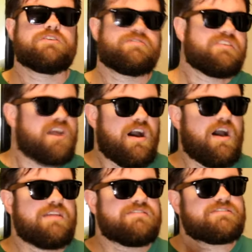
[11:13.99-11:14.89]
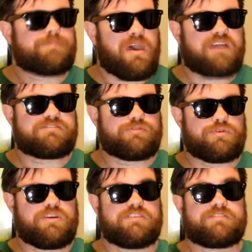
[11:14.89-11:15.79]
You see, Hans's
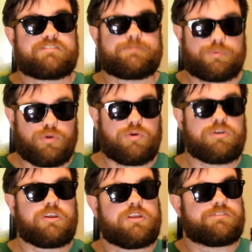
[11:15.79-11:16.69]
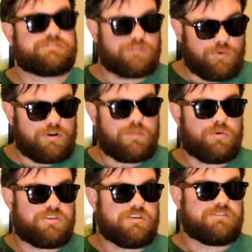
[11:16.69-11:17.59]
backstory is explored in a story
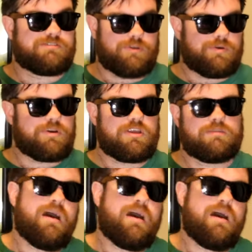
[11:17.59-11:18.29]
within a story,